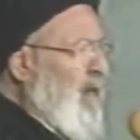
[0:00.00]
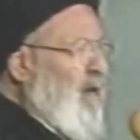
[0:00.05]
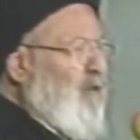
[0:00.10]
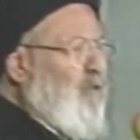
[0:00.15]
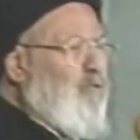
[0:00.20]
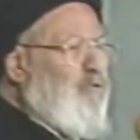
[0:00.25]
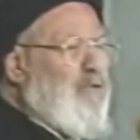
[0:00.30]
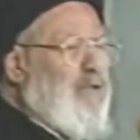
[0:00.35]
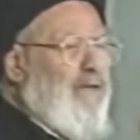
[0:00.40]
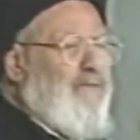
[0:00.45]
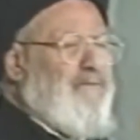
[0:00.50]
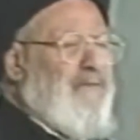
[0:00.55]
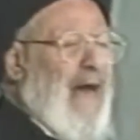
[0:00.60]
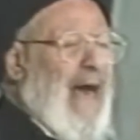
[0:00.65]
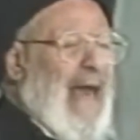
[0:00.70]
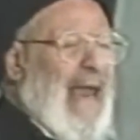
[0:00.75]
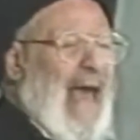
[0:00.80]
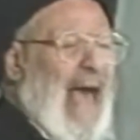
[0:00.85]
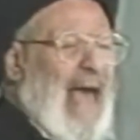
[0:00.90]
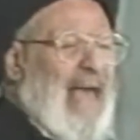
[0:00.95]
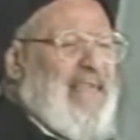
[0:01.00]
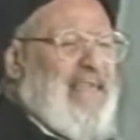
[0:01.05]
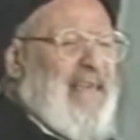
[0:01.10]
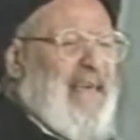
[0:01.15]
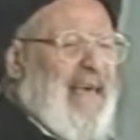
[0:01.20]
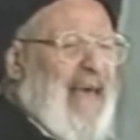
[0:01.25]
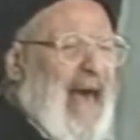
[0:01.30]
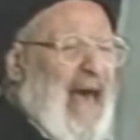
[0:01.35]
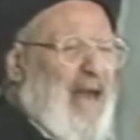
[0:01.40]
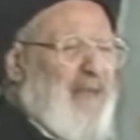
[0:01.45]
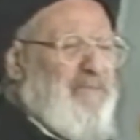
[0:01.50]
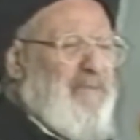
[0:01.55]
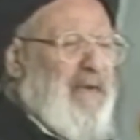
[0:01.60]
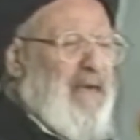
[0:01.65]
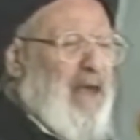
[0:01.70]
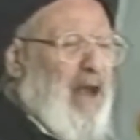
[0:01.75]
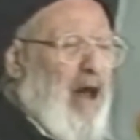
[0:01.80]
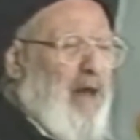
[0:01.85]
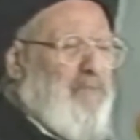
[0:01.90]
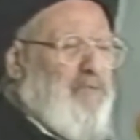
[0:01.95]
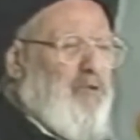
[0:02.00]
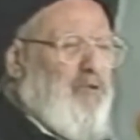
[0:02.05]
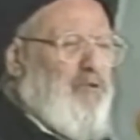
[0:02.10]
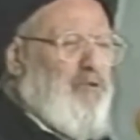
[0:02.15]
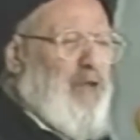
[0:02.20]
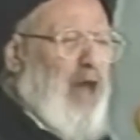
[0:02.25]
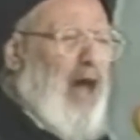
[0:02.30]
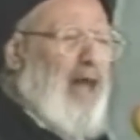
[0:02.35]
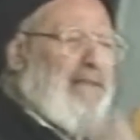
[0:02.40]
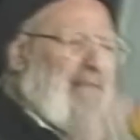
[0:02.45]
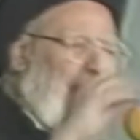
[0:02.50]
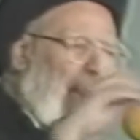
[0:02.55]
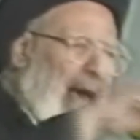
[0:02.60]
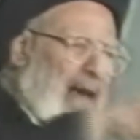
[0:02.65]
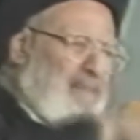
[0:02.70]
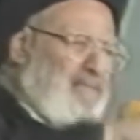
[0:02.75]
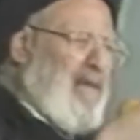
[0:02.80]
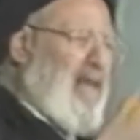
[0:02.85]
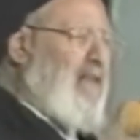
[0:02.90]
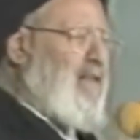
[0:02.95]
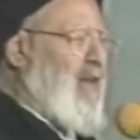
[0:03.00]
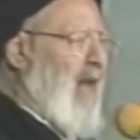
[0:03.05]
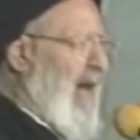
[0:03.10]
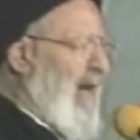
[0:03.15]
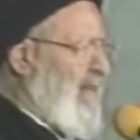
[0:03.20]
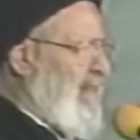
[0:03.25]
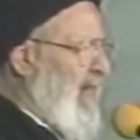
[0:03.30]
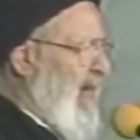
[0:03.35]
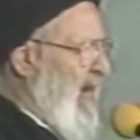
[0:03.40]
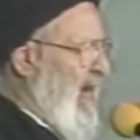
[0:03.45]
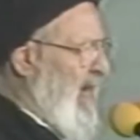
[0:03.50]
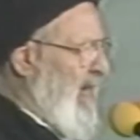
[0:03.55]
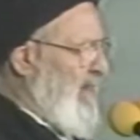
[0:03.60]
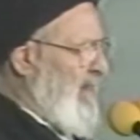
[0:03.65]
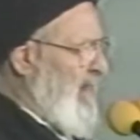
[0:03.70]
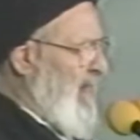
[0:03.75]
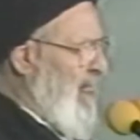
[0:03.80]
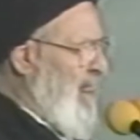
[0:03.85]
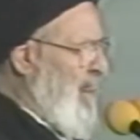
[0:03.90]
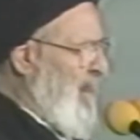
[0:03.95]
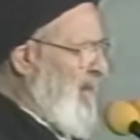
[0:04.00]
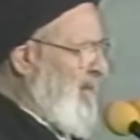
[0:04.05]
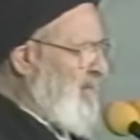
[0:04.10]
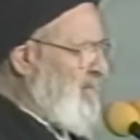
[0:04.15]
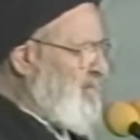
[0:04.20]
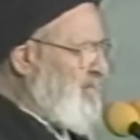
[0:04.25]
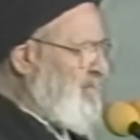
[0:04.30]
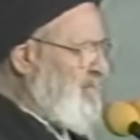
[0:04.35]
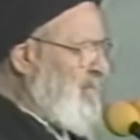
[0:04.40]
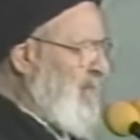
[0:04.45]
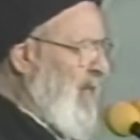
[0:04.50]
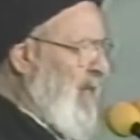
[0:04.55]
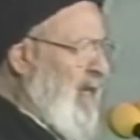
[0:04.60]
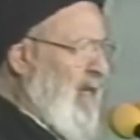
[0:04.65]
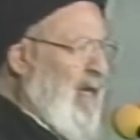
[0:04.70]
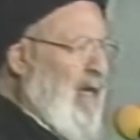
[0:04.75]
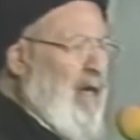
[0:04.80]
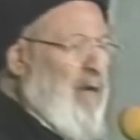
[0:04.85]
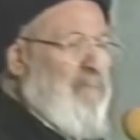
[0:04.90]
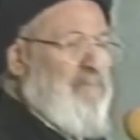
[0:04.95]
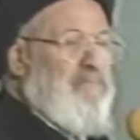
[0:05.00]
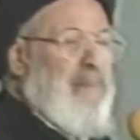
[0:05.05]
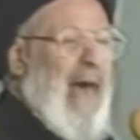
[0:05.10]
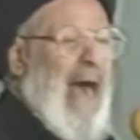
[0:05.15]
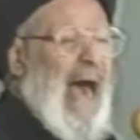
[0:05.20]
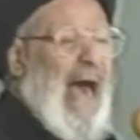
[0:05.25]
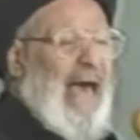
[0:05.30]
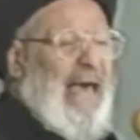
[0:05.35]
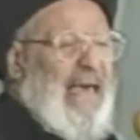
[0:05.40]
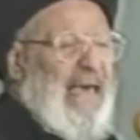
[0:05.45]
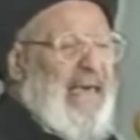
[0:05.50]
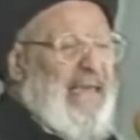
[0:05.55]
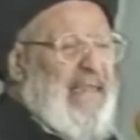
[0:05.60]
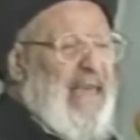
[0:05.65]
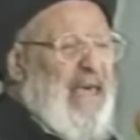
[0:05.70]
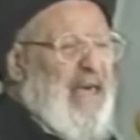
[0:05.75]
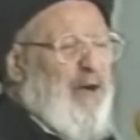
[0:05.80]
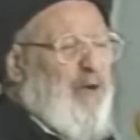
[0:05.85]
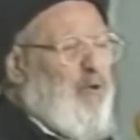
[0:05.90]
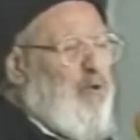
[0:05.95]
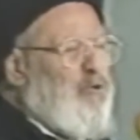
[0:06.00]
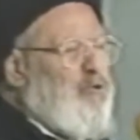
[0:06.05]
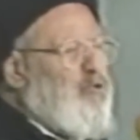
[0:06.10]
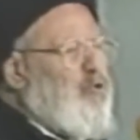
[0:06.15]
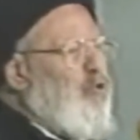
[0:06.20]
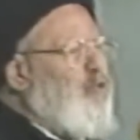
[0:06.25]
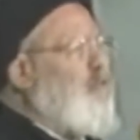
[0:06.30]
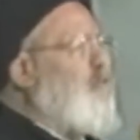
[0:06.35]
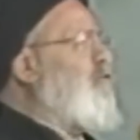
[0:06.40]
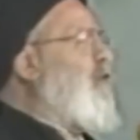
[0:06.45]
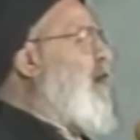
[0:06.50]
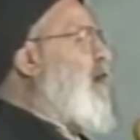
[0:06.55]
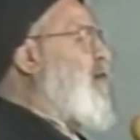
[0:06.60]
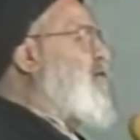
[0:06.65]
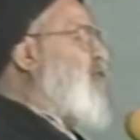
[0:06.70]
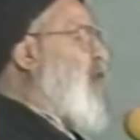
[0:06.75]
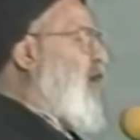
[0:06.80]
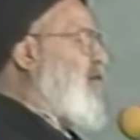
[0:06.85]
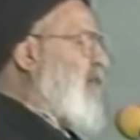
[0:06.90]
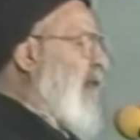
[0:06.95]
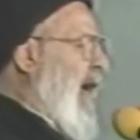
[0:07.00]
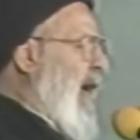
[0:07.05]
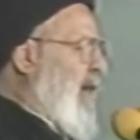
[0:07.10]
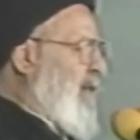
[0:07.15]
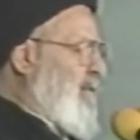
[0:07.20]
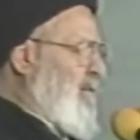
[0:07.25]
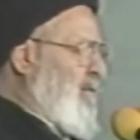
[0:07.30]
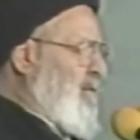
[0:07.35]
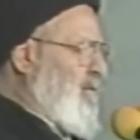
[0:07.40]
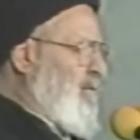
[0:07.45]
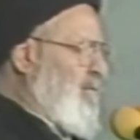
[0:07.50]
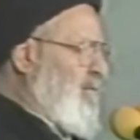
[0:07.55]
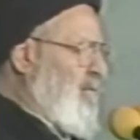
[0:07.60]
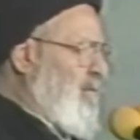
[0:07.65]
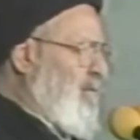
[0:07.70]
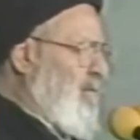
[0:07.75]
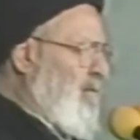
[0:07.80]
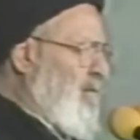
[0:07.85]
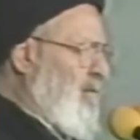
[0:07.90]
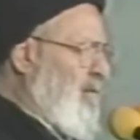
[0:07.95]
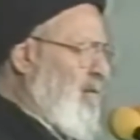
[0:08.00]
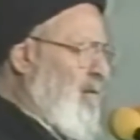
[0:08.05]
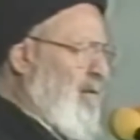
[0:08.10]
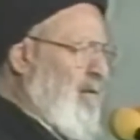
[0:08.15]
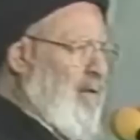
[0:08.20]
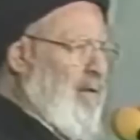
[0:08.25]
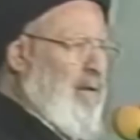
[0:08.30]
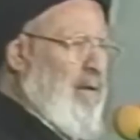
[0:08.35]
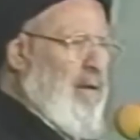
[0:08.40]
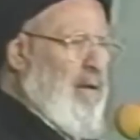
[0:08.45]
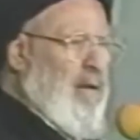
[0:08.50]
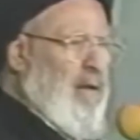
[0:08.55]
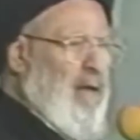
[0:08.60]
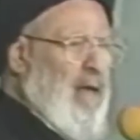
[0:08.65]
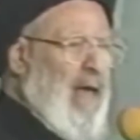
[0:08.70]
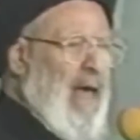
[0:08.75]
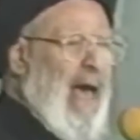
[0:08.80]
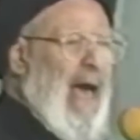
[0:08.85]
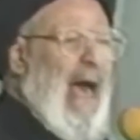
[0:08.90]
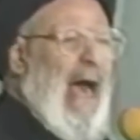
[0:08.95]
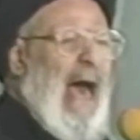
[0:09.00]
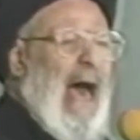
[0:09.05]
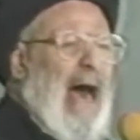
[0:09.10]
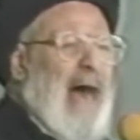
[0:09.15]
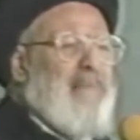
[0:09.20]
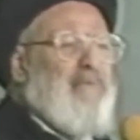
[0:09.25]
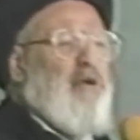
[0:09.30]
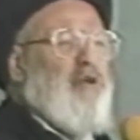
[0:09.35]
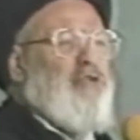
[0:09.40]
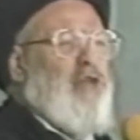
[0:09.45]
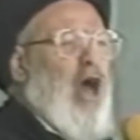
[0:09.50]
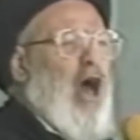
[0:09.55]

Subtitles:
Today, the main speaker is Ayatollah Ardebili, and although he's following convention and gripping a rifle barrel, the church militant, it doesn't come naturally to him.